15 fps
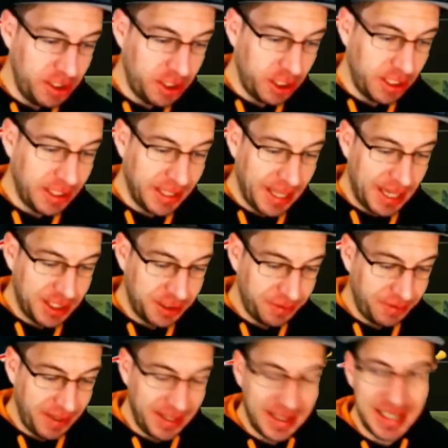during Clash of
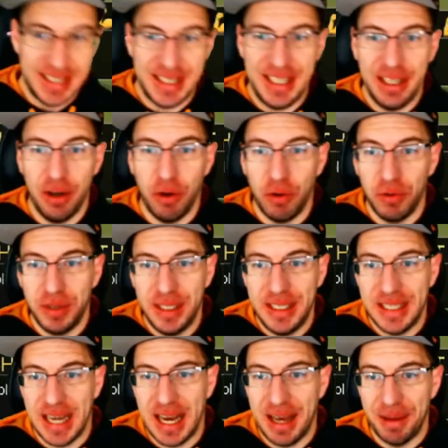Fate. That's the only
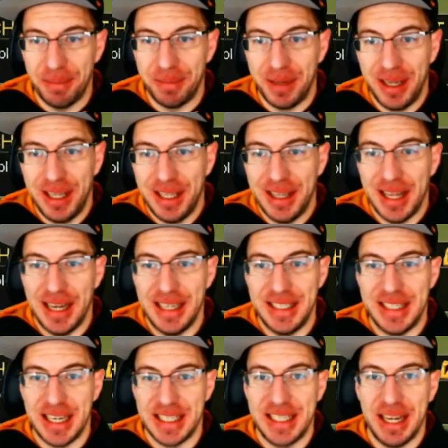time that
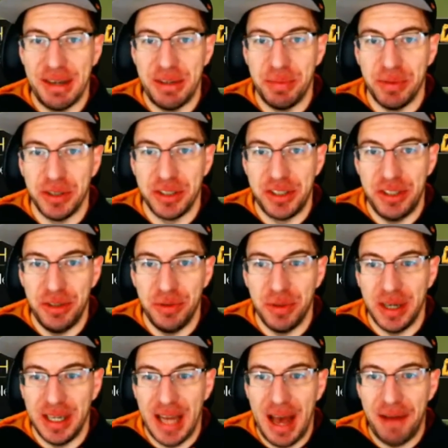it's acceptable to
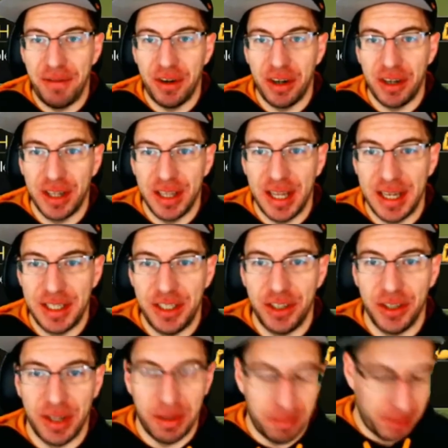ever collect your
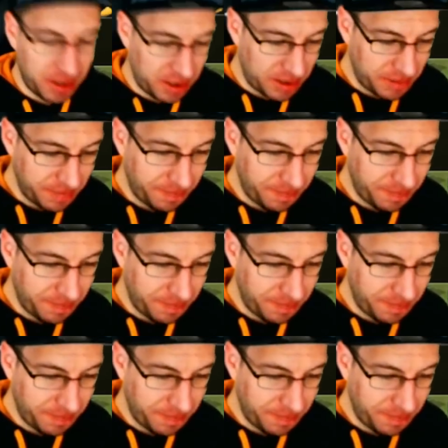lumber.